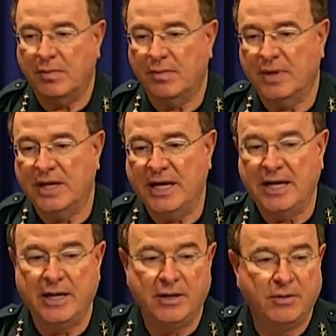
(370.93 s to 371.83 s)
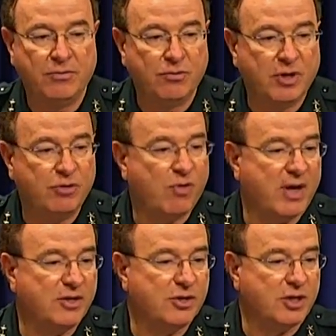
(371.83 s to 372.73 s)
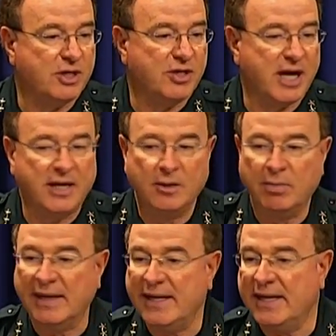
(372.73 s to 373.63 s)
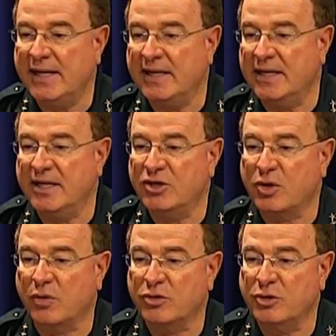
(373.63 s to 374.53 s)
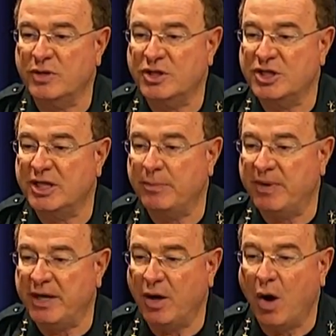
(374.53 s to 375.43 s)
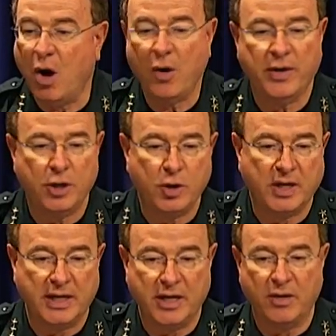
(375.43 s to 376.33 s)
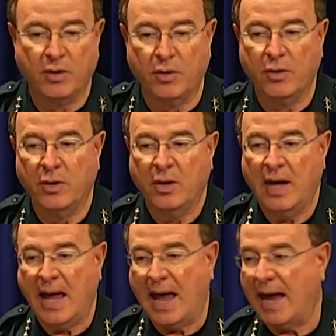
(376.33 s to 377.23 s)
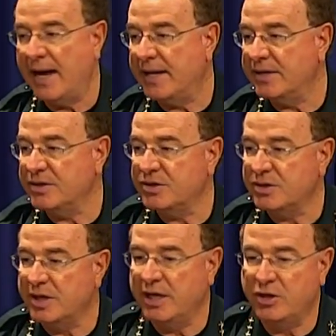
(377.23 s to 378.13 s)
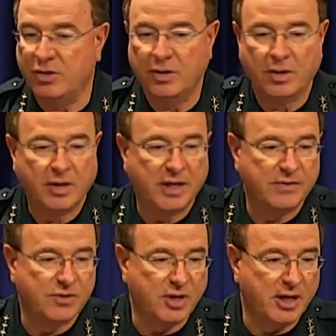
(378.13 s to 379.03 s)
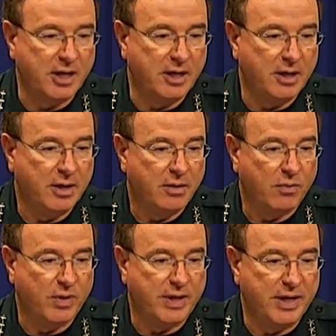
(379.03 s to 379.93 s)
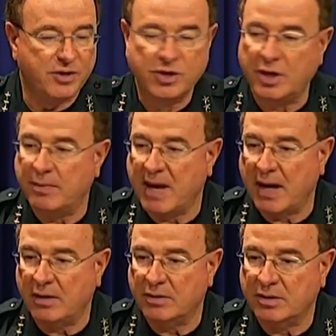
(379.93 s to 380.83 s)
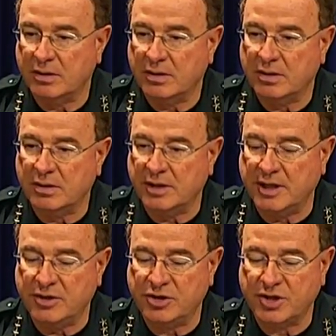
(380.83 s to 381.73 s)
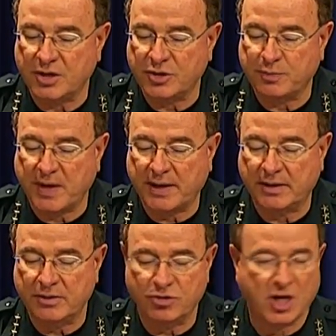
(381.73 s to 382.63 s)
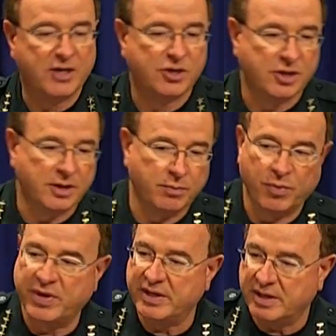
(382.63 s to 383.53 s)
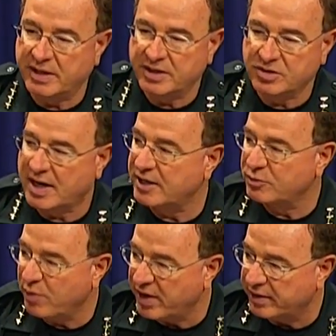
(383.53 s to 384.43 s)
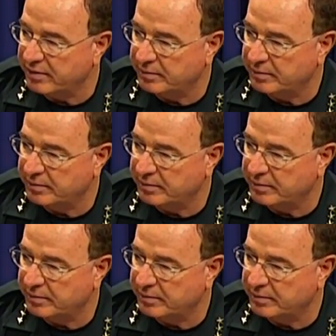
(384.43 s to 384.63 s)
He tries to contain the bleeding, then he starts doing CPR, and you can hear as he gives a rendition about the suspect, Jason, breathing his last breath.